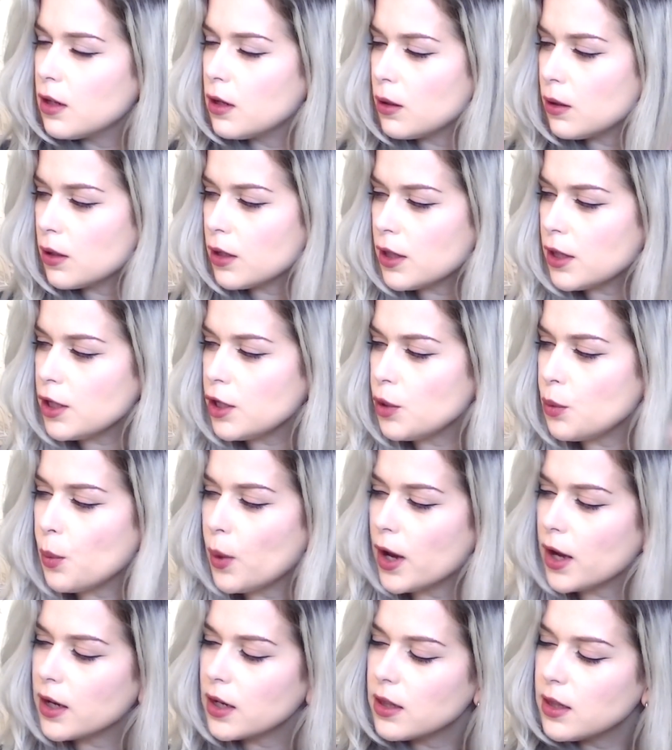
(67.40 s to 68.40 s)
the longer that you
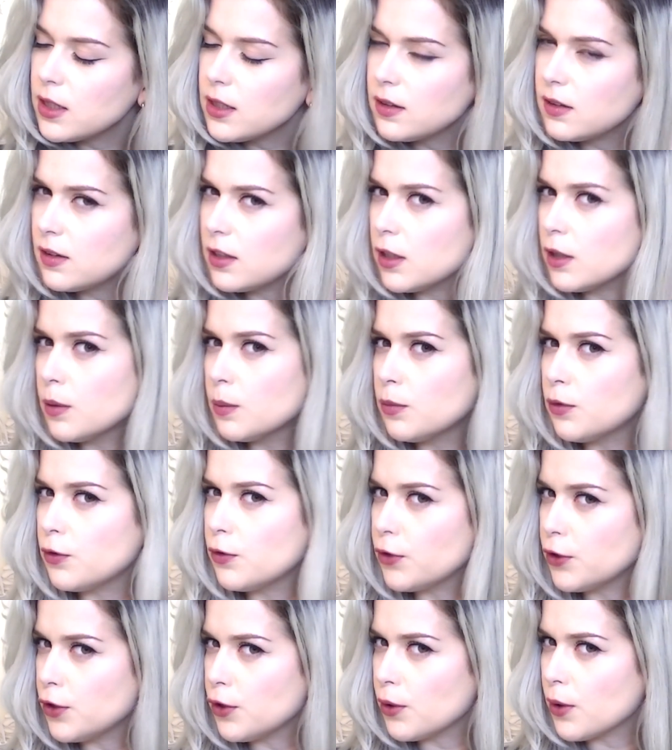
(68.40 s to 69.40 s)
work these serums
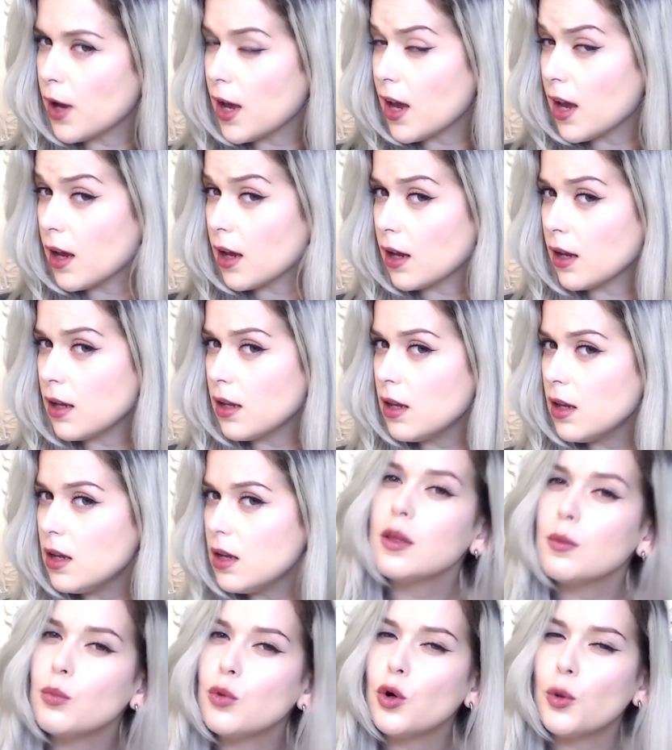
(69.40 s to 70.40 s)
through your hair,
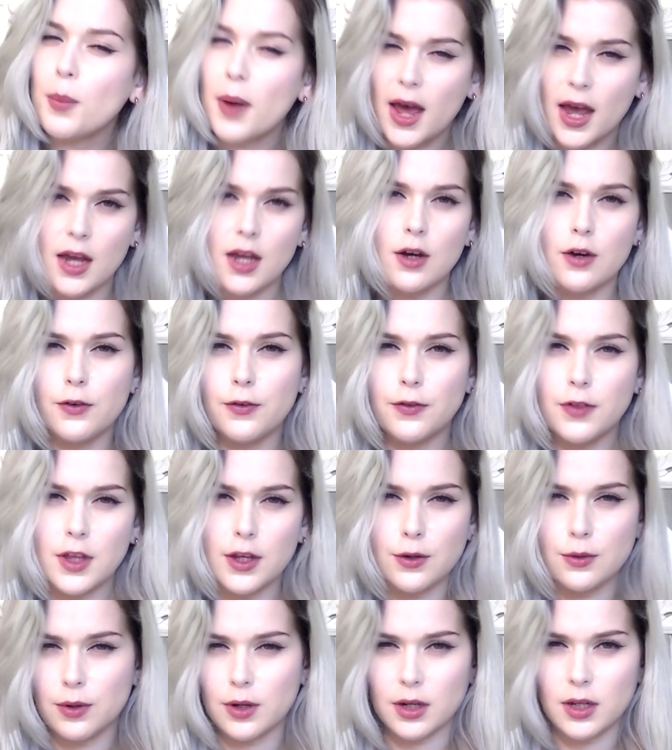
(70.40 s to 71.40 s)
the more payoff that
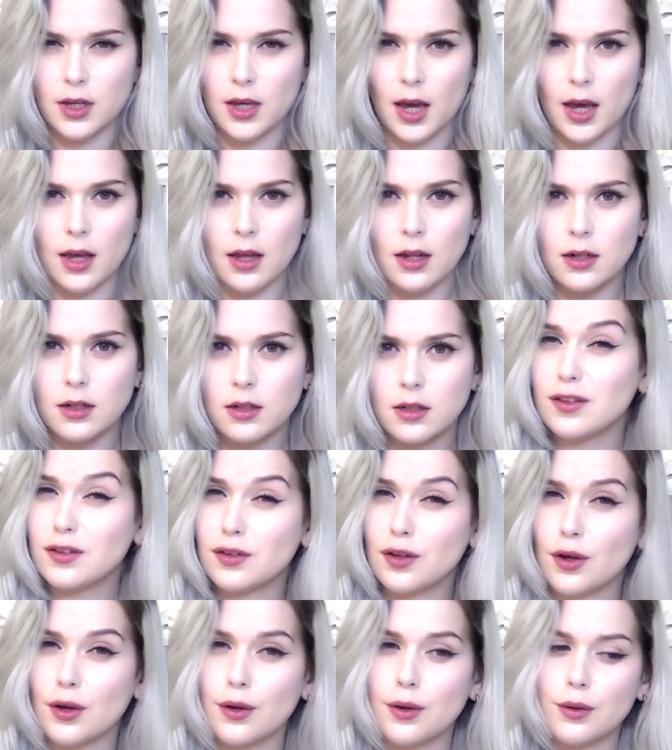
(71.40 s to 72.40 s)
you're going to get.
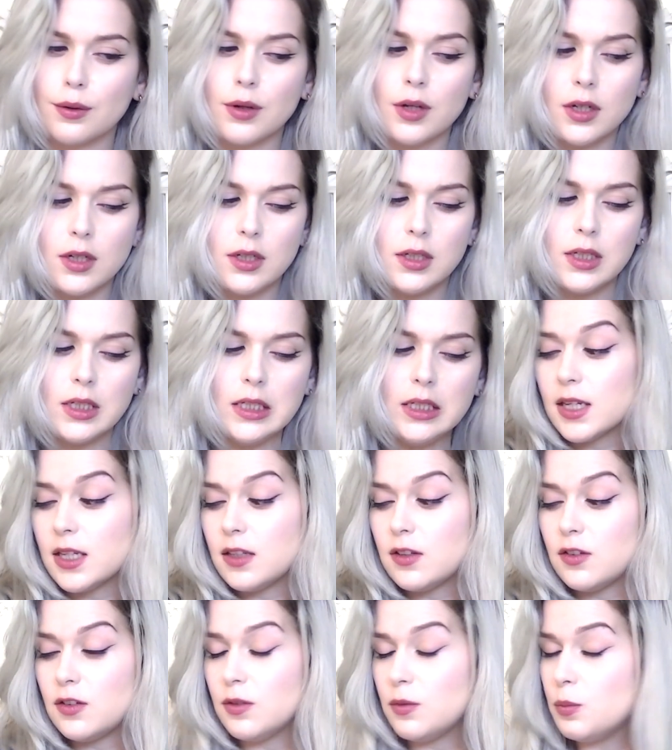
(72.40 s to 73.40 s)
So
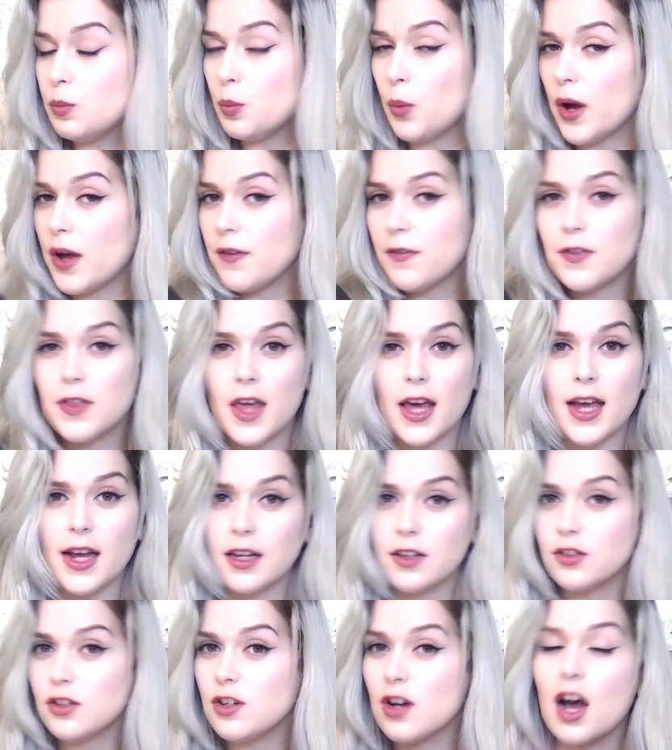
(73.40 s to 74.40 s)
it's worth the
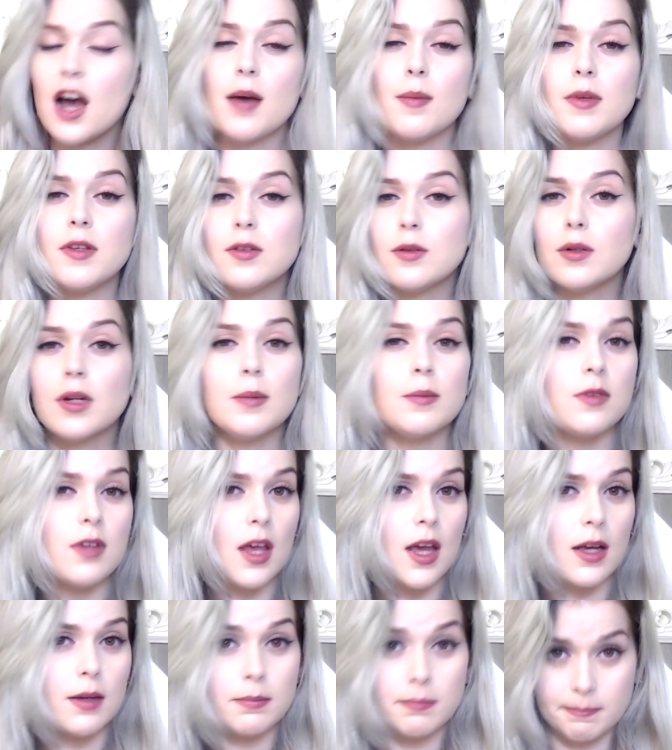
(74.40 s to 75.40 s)
extra time is all I'm
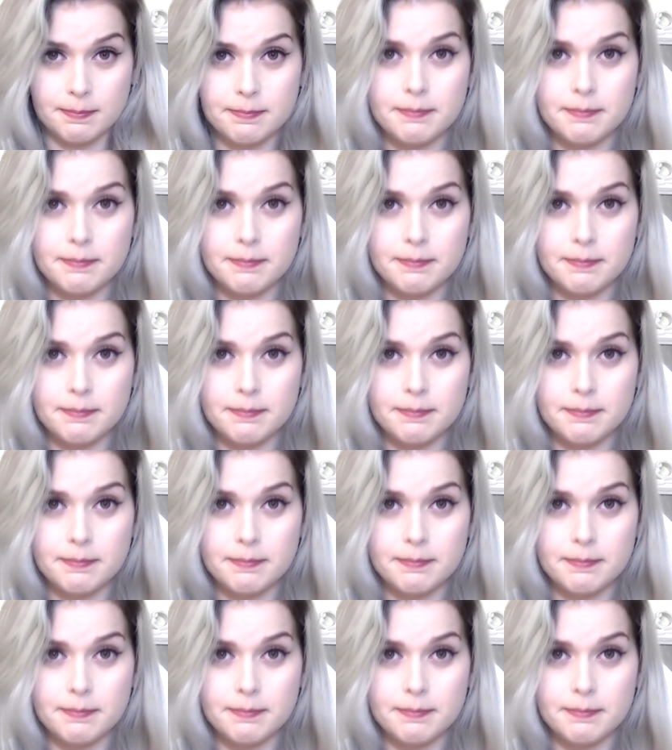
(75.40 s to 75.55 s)
saying.